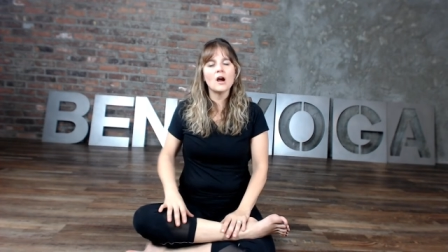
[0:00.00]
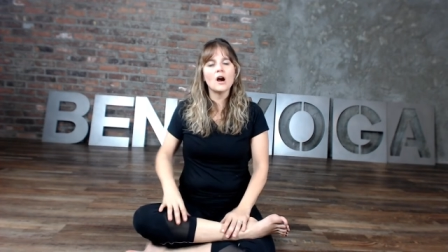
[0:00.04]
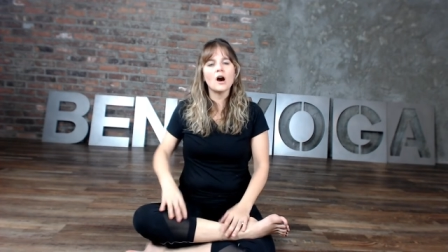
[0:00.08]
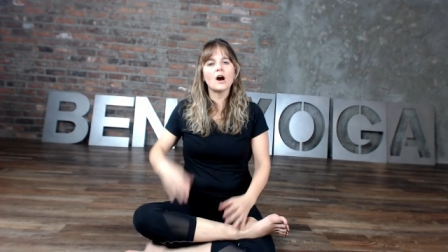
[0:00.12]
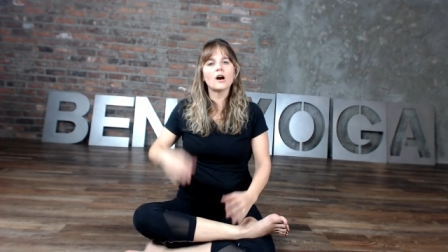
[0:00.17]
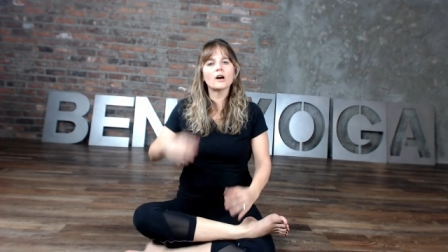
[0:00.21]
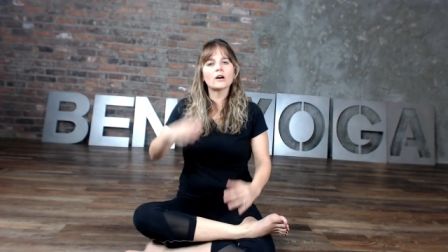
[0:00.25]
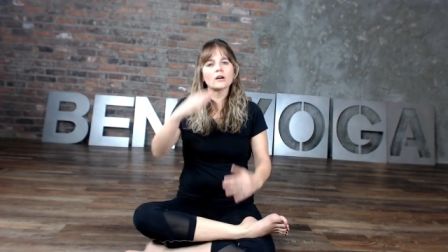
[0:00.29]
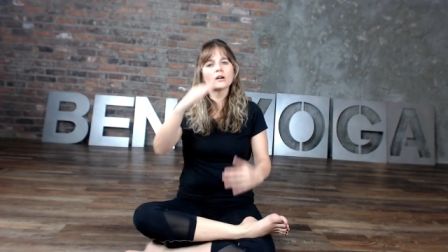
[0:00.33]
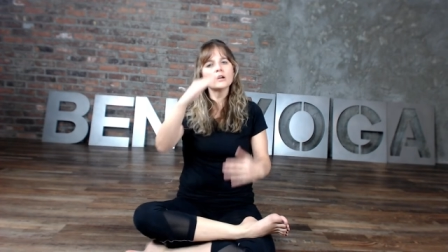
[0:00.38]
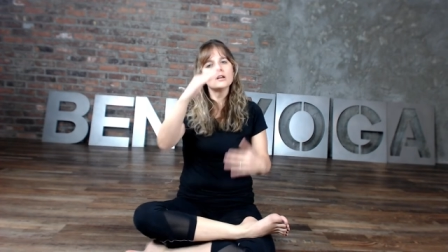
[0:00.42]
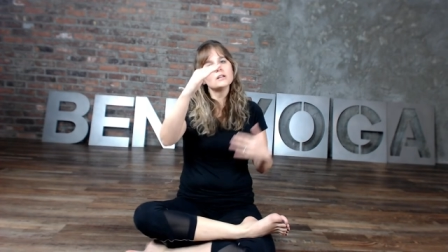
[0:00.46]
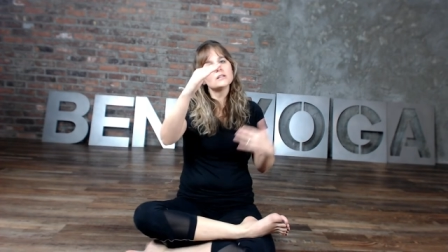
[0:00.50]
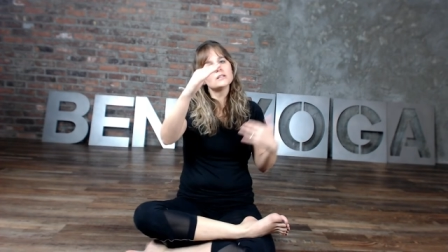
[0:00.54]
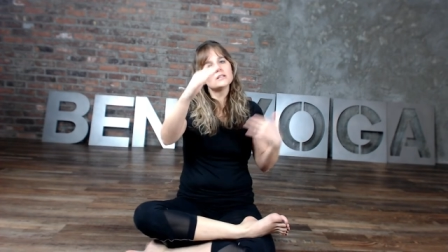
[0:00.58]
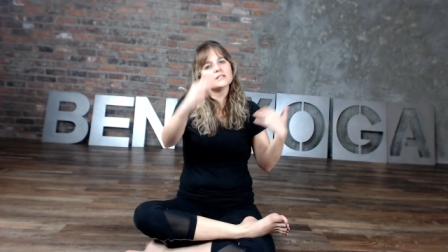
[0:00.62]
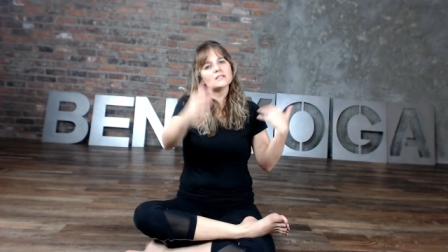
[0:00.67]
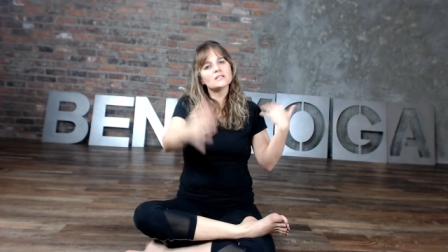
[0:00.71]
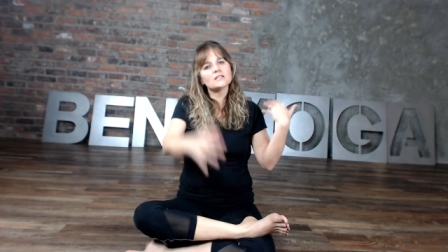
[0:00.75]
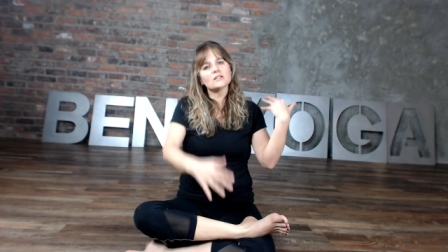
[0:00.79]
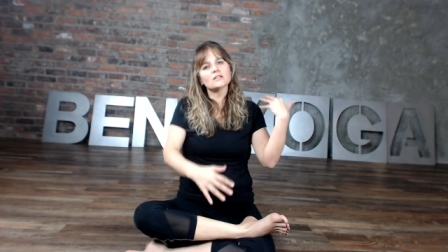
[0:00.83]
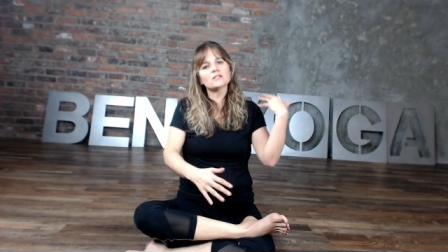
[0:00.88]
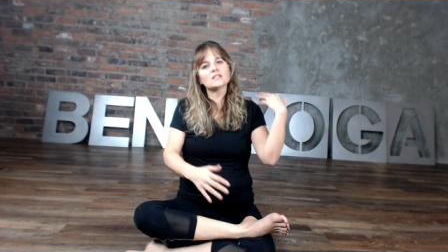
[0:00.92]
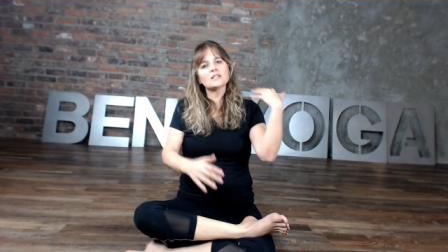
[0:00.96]
are to
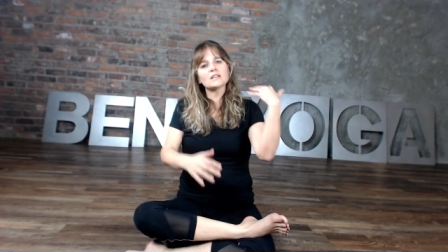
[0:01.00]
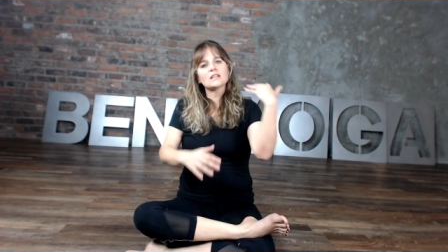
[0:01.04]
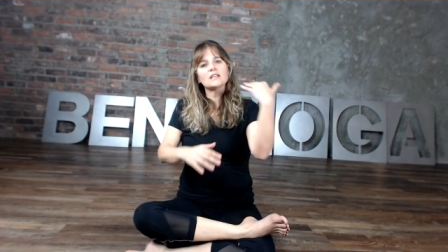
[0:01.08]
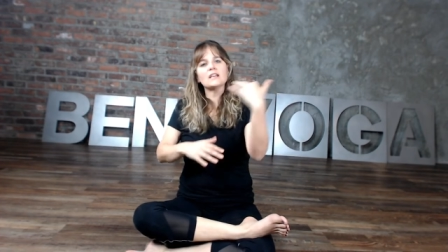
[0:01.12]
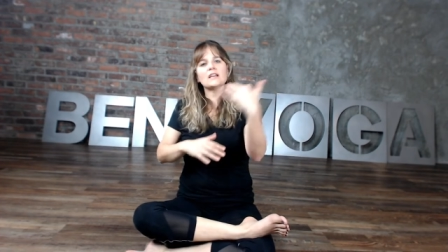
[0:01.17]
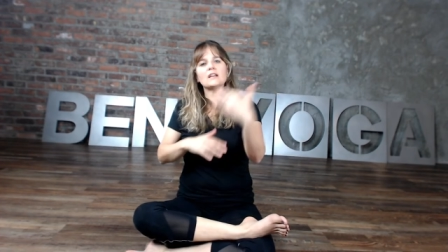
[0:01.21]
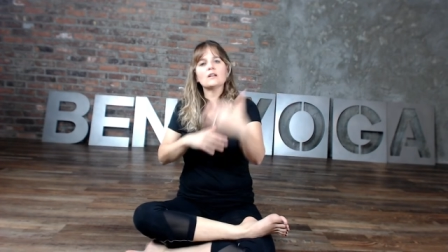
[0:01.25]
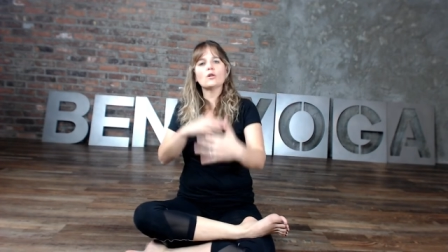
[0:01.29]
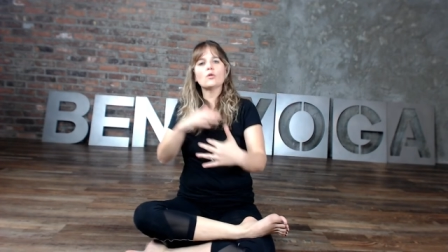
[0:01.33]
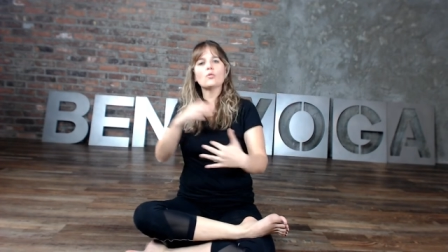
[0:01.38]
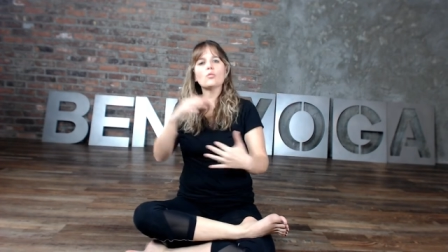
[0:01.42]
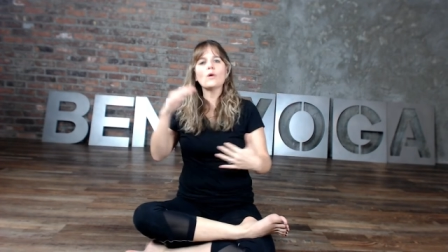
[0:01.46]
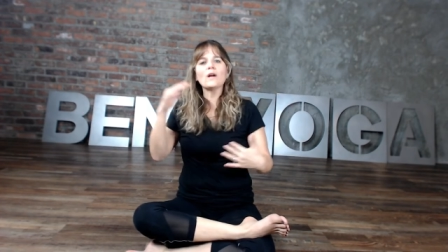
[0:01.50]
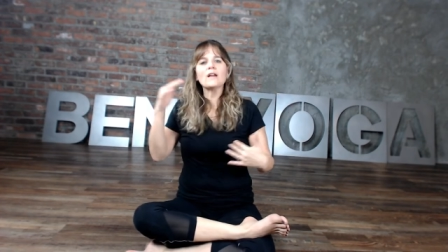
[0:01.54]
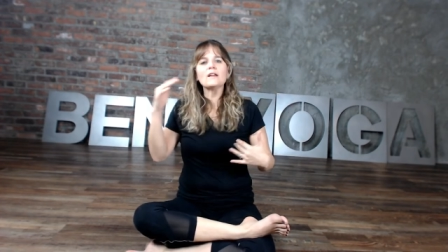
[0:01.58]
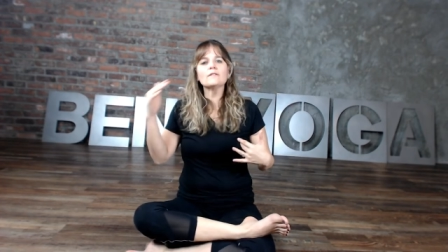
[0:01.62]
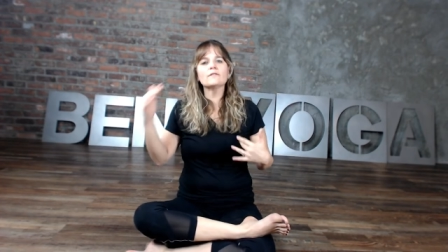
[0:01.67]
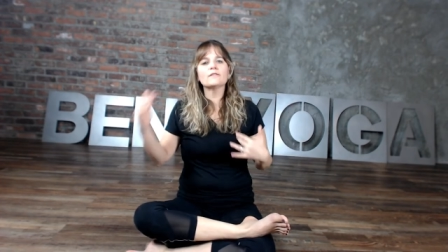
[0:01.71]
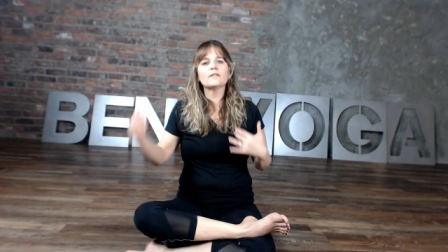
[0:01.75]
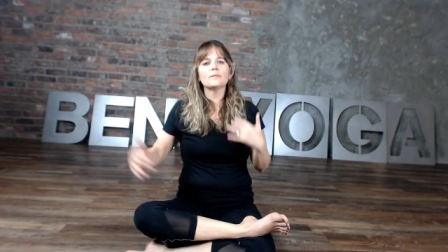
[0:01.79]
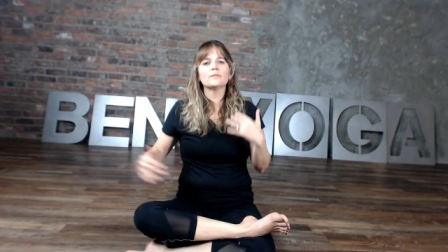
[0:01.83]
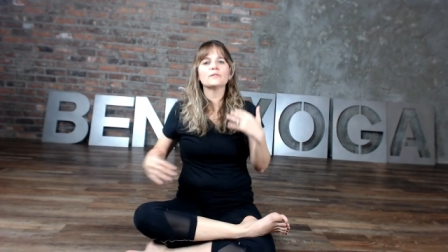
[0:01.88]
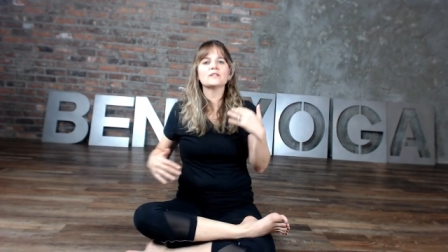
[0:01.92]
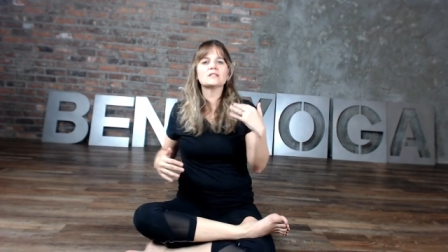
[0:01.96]
start to get away
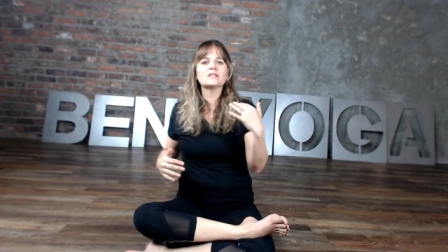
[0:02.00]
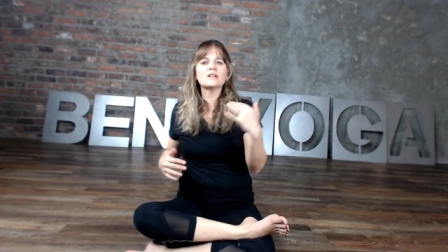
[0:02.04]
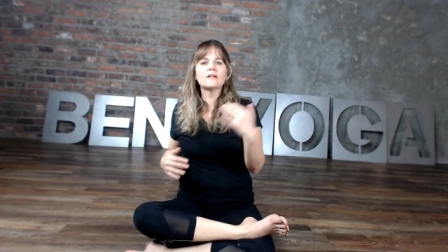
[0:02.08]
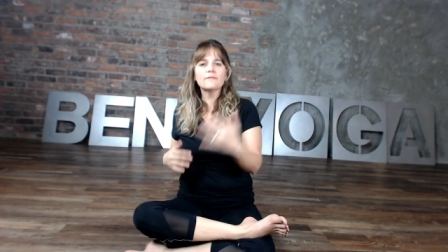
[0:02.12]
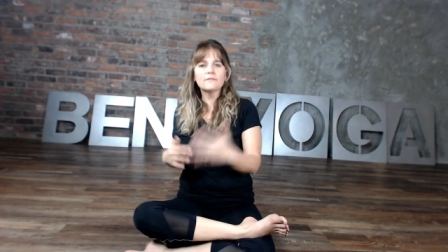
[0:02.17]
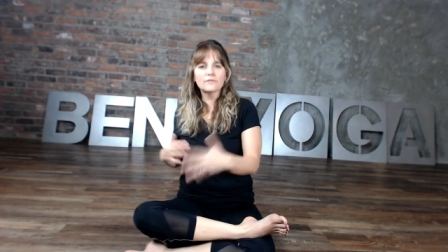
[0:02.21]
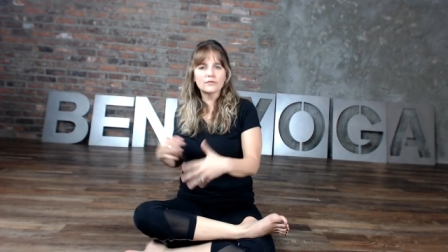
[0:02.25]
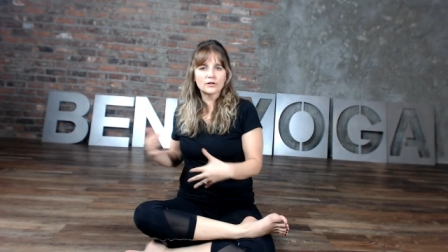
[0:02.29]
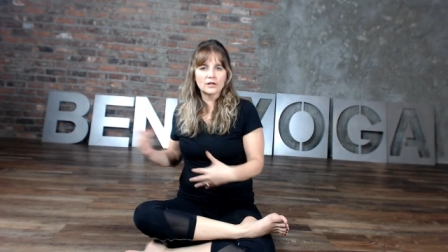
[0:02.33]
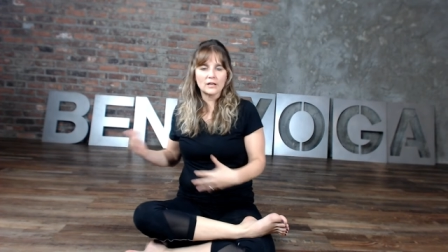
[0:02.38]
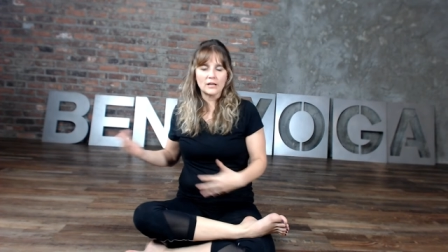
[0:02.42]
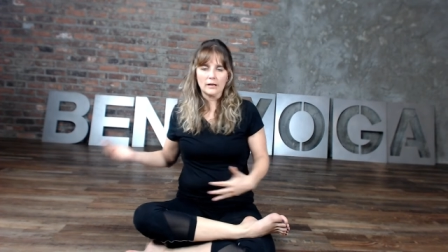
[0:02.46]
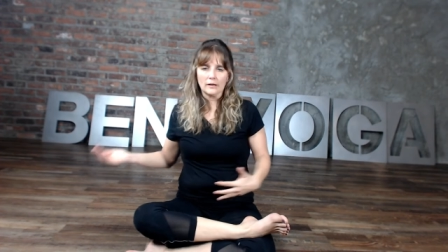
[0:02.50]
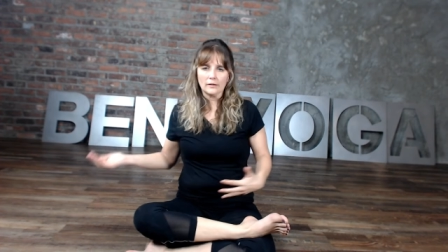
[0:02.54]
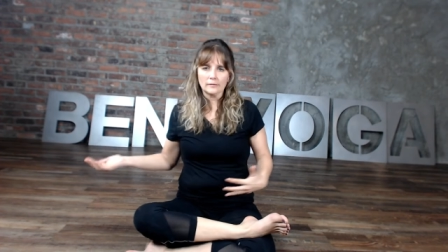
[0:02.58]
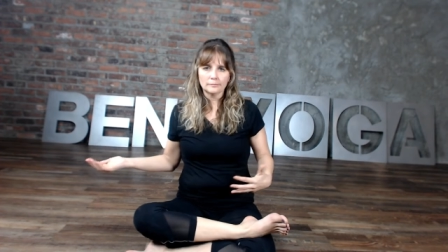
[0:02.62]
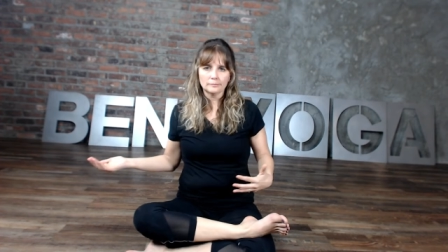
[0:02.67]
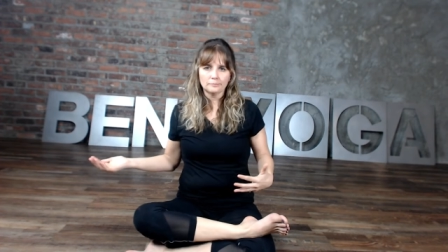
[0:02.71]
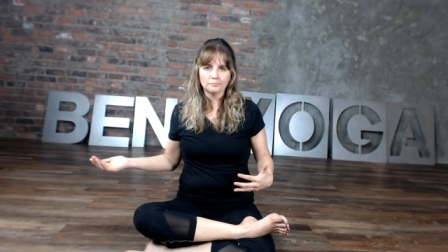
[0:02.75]
from the suffering.